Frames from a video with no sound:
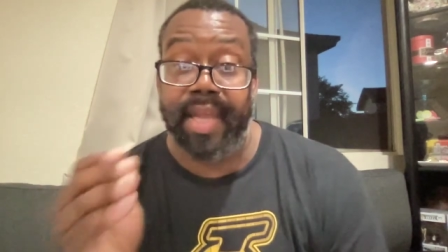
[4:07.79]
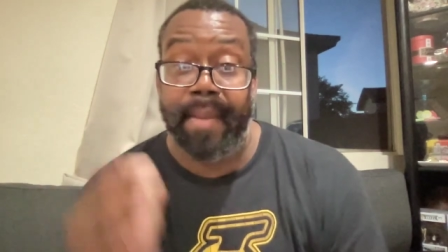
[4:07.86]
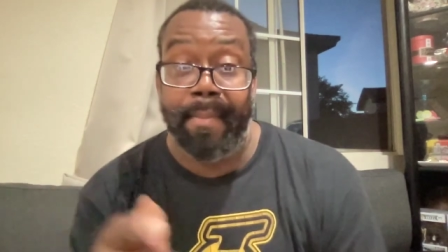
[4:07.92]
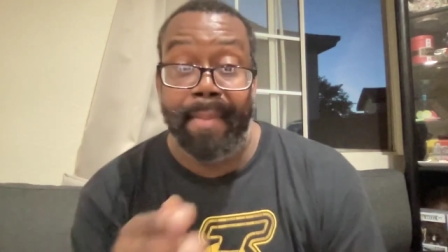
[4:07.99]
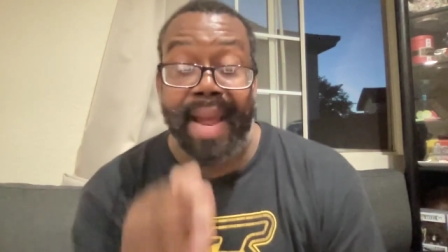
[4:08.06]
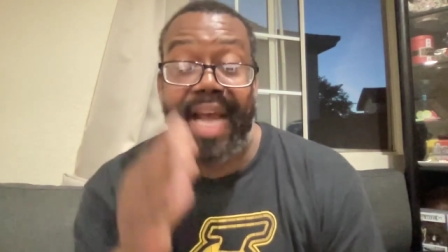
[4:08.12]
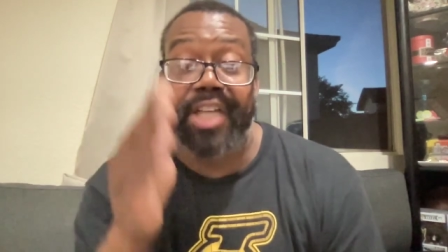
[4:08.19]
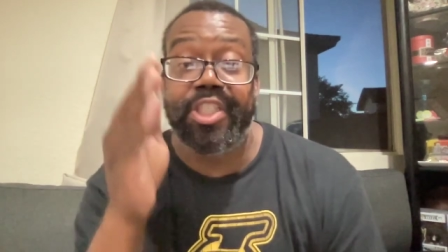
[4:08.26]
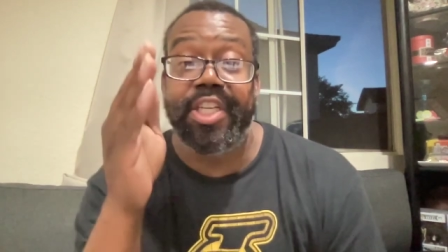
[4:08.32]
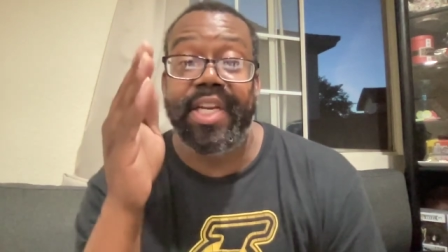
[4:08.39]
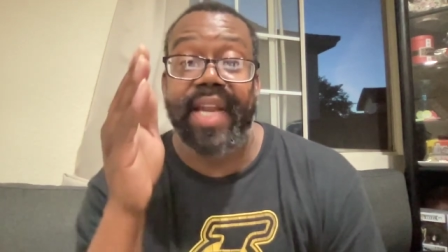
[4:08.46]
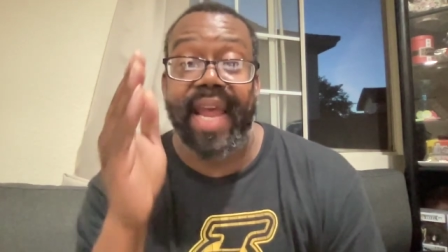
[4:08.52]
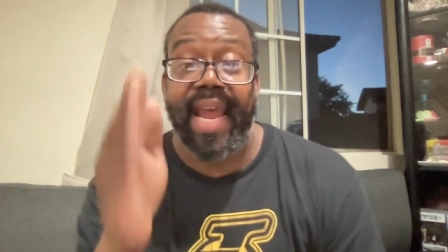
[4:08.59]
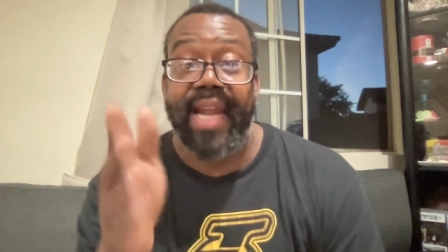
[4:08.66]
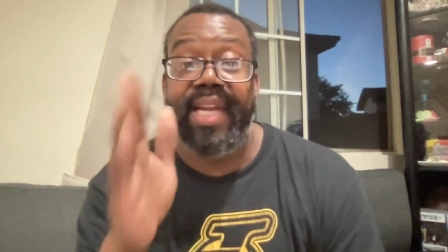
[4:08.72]

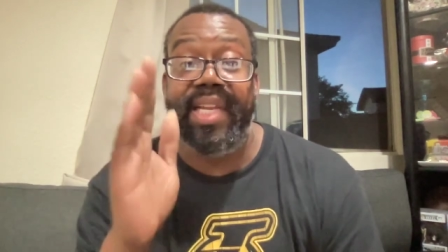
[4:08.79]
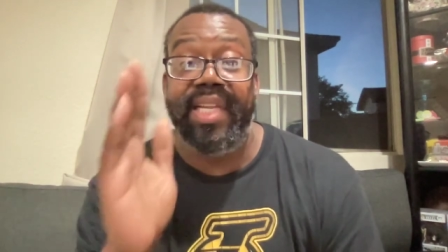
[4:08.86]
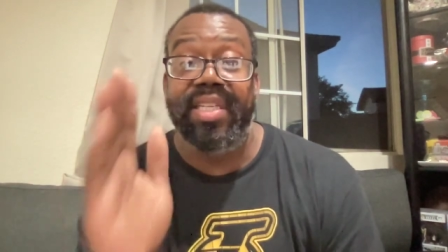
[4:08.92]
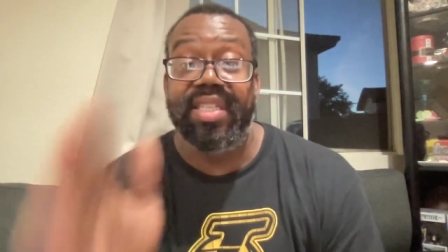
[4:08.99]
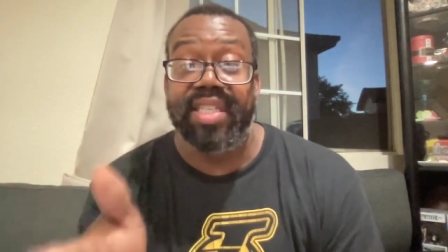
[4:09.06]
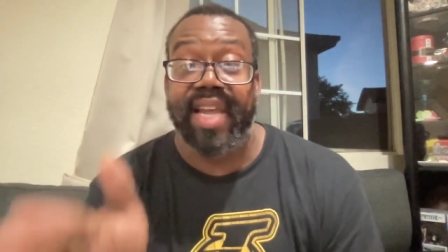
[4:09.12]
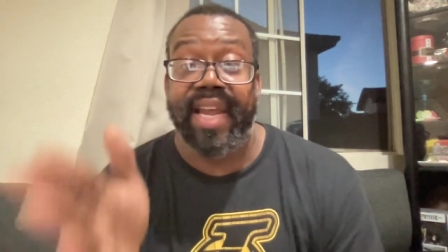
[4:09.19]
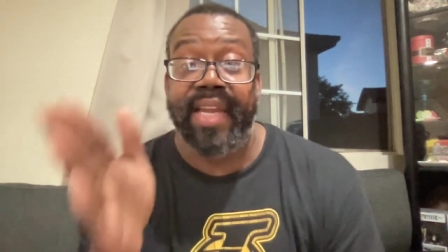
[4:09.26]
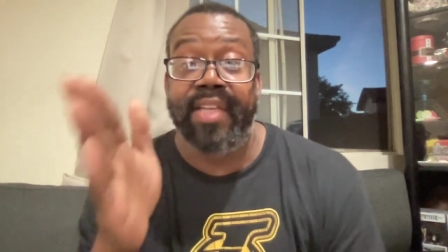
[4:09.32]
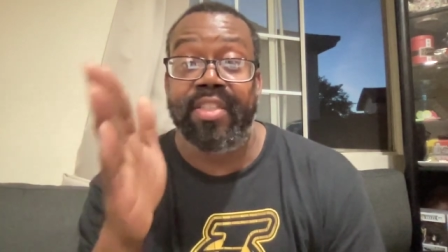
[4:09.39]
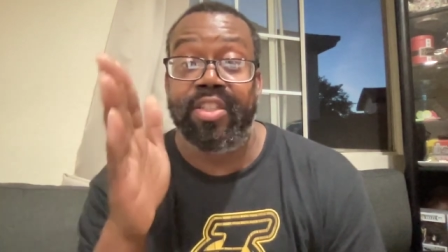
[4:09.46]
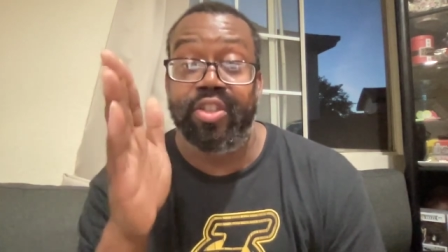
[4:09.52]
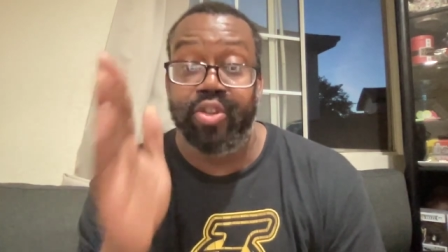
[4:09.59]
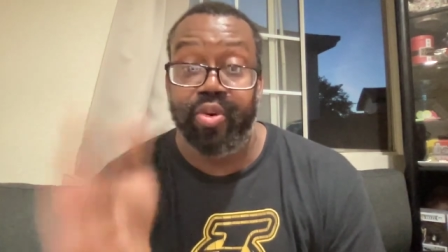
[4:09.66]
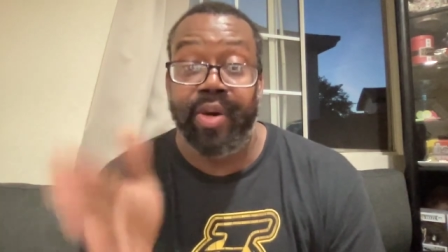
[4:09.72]
Imagine AD
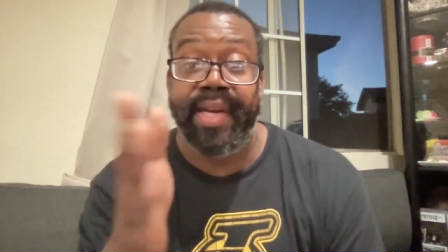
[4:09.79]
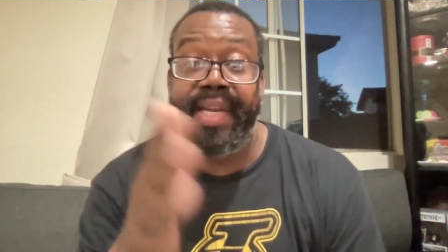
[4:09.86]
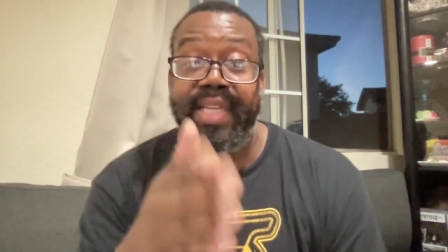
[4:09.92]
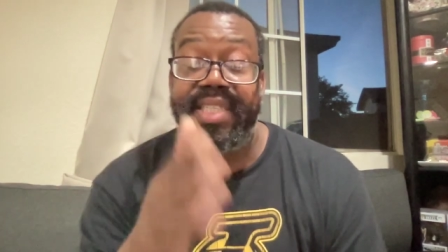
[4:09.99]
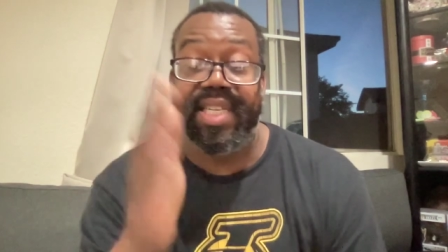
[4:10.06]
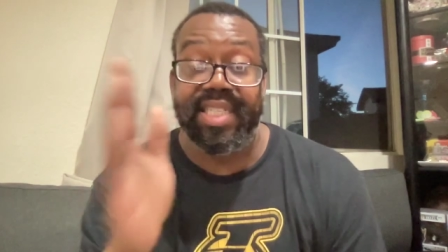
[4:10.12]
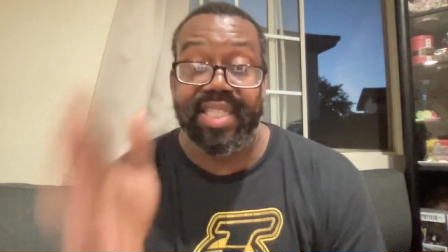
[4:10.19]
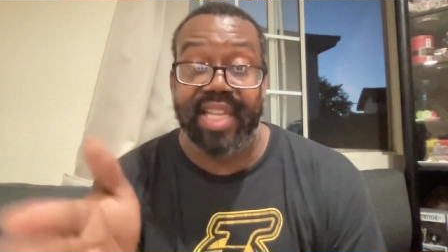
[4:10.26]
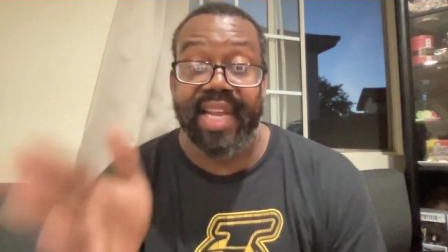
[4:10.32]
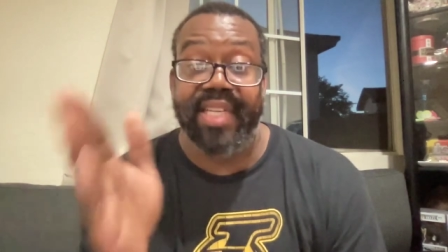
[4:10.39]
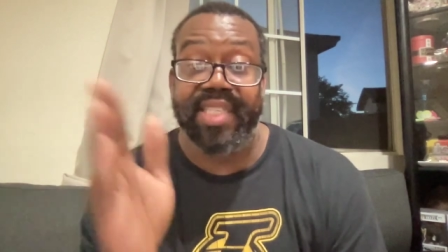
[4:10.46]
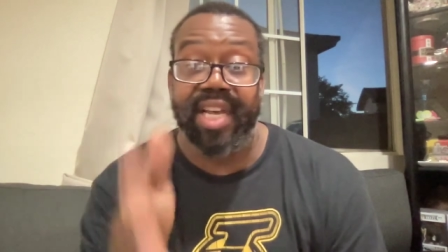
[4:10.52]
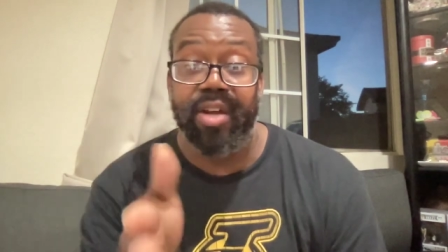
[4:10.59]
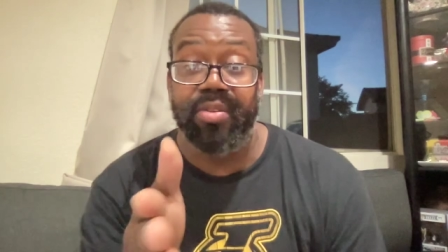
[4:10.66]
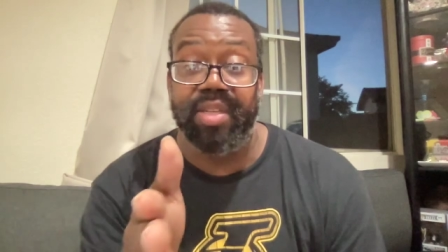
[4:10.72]
stays doing this and
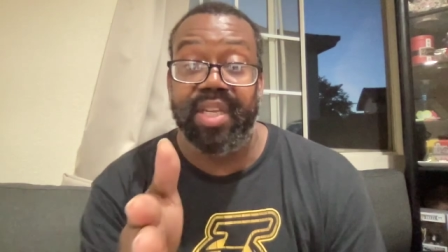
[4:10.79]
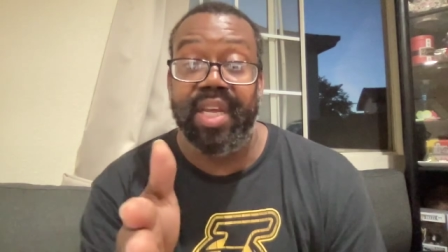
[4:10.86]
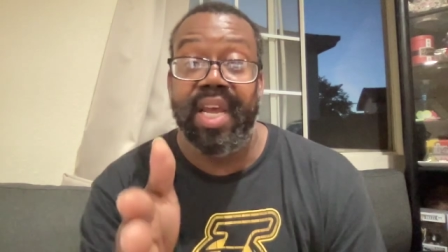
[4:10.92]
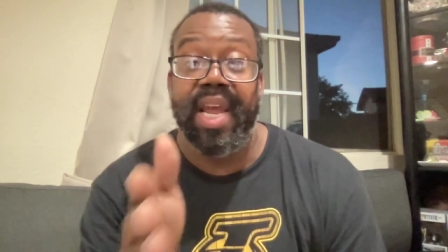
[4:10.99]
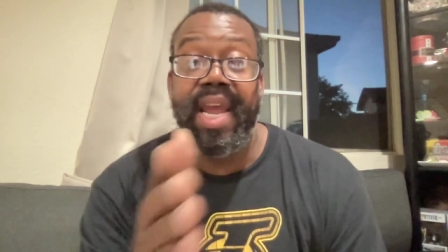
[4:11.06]
stays healthy.